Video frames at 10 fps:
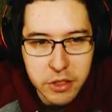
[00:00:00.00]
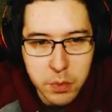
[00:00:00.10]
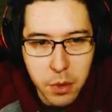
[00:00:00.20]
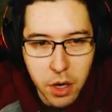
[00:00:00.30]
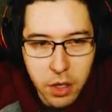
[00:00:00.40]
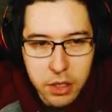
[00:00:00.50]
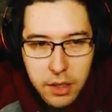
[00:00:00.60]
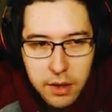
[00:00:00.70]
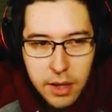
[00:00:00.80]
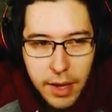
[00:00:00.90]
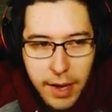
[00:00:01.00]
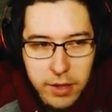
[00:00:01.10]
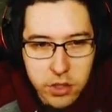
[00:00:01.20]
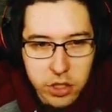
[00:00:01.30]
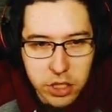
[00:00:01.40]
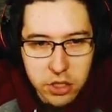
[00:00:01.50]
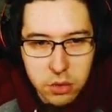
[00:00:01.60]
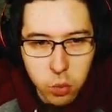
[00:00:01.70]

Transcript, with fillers: spawn and just